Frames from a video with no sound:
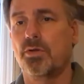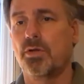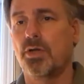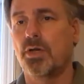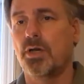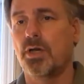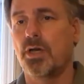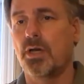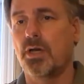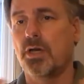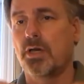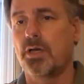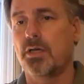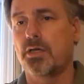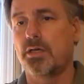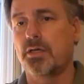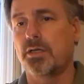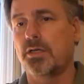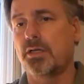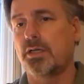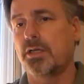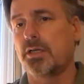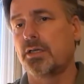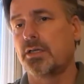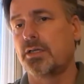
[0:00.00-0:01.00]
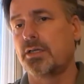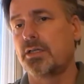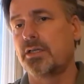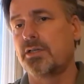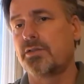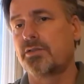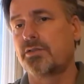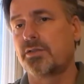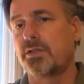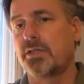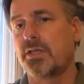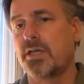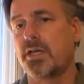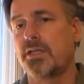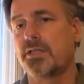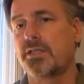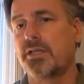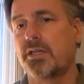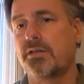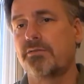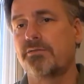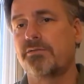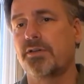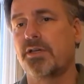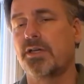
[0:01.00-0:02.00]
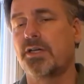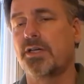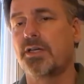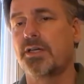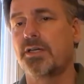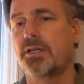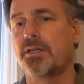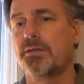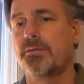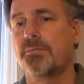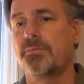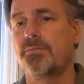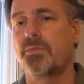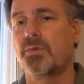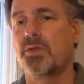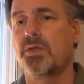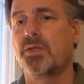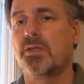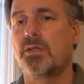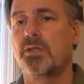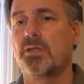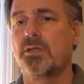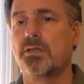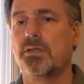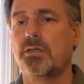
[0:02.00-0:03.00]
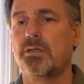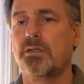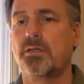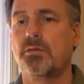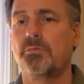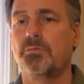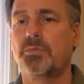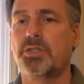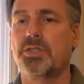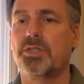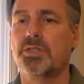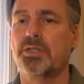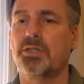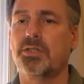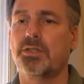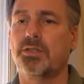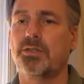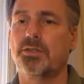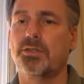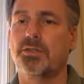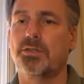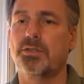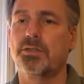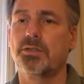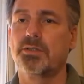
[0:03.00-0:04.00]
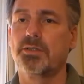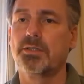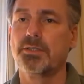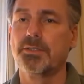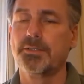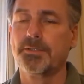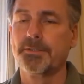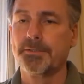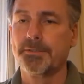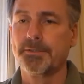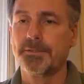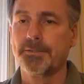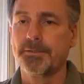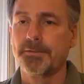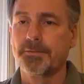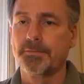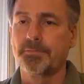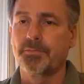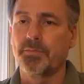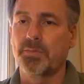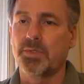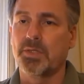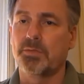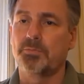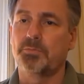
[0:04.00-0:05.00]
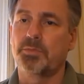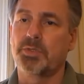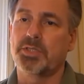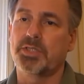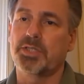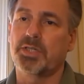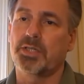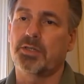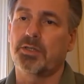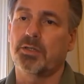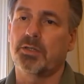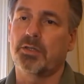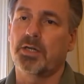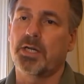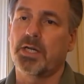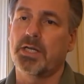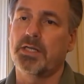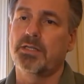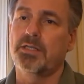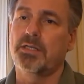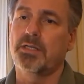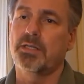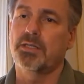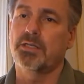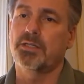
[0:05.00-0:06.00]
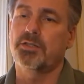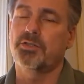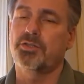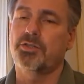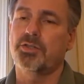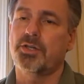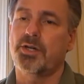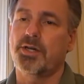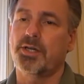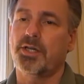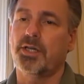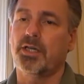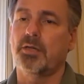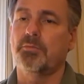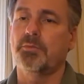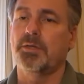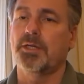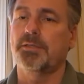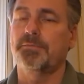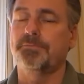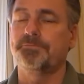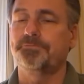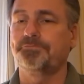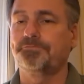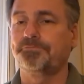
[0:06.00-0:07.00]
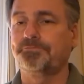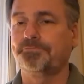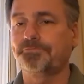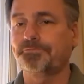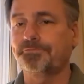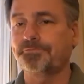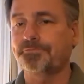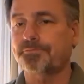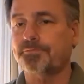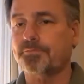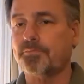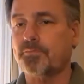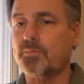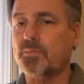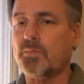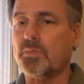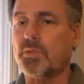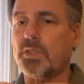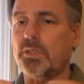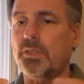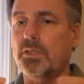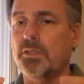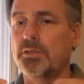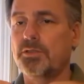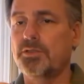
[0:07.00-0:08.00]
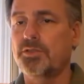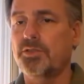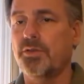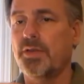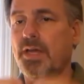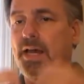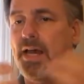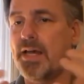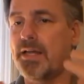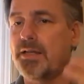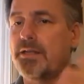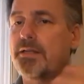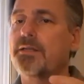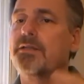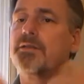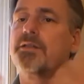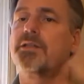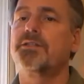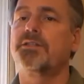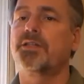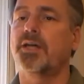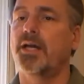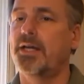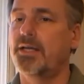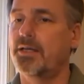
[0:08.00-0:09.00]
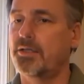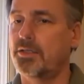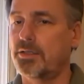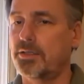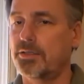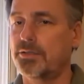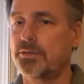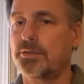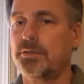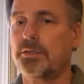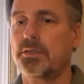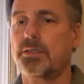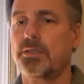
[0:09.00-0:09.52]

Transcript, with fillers: uh, can easily identify the, the particular the particular idea that you're talking about. So that the title,